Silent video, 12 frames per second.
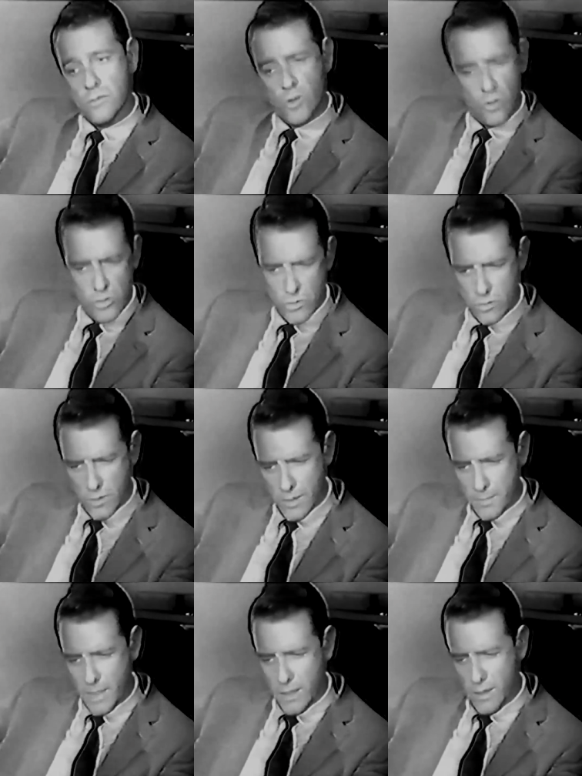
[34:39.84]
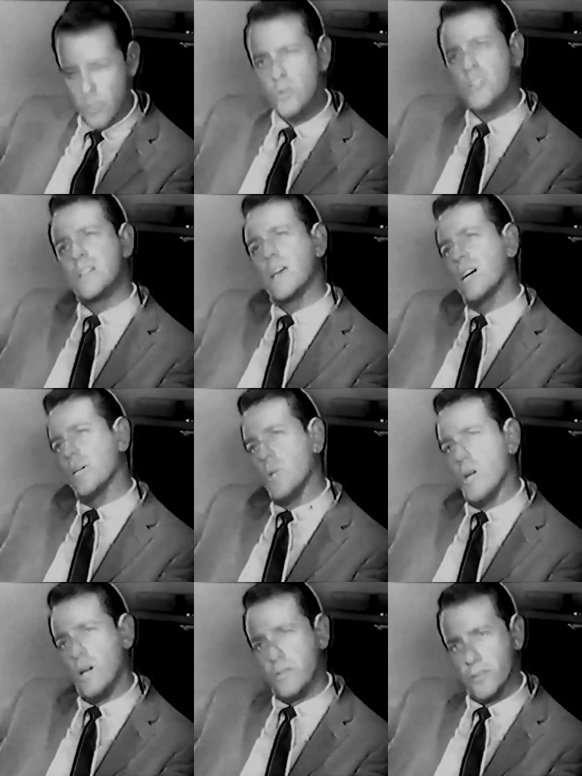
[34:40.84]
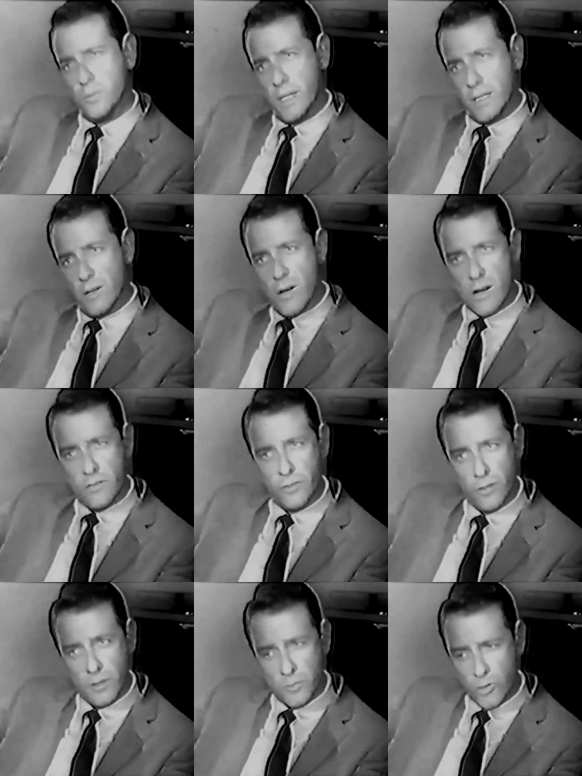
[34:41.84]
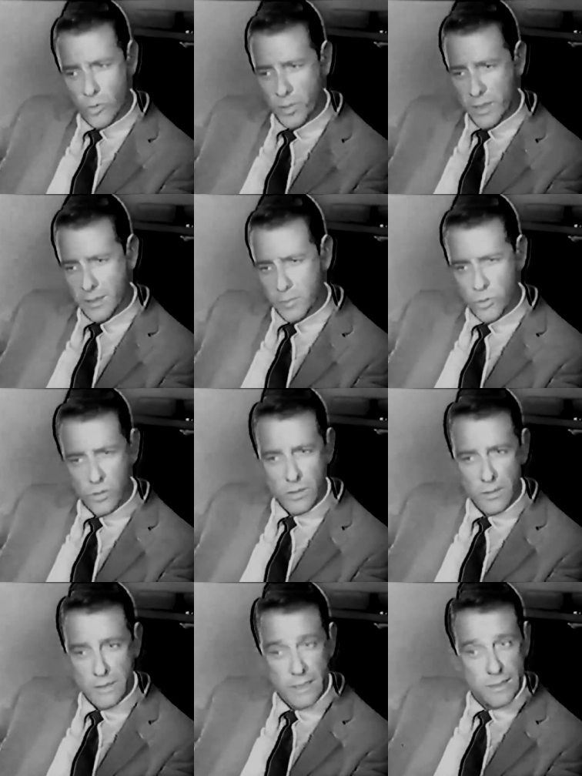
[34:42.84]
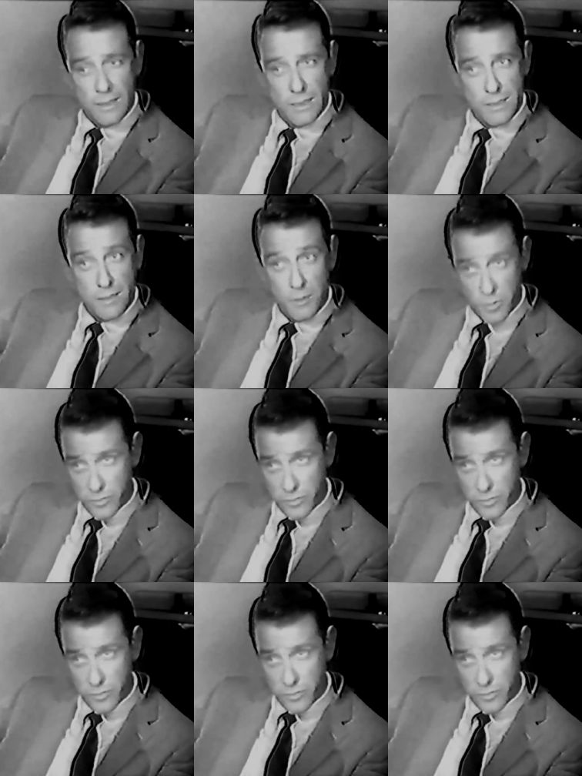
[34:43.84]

So you, uh, you scare them off. You make it hard for them to obey the moral dictates of their